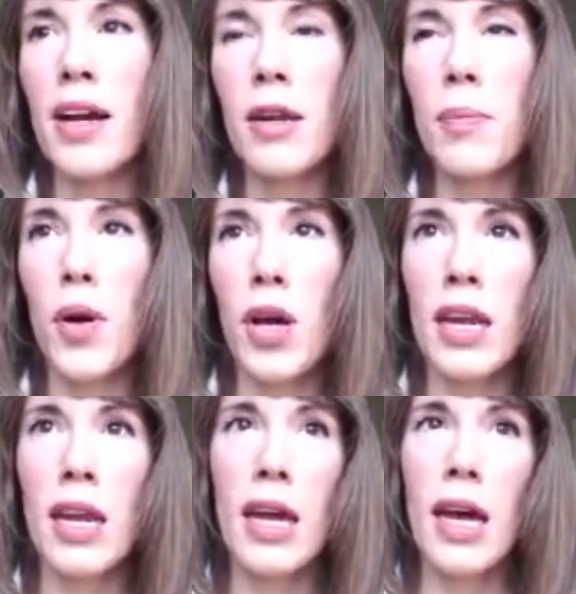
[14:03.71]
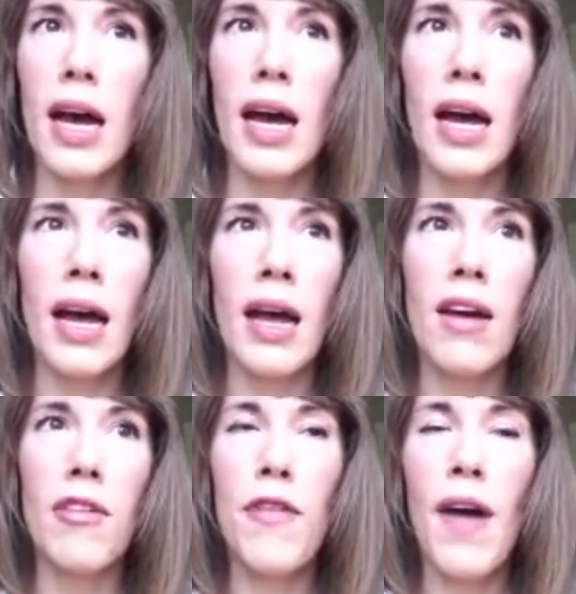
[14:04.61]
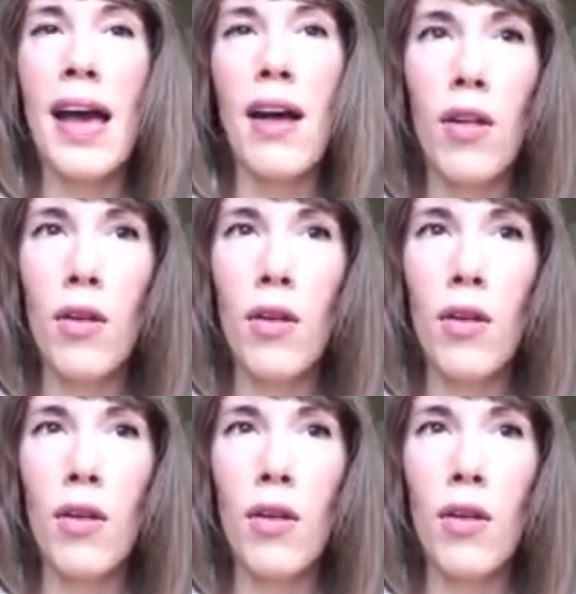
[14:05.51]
going to put a file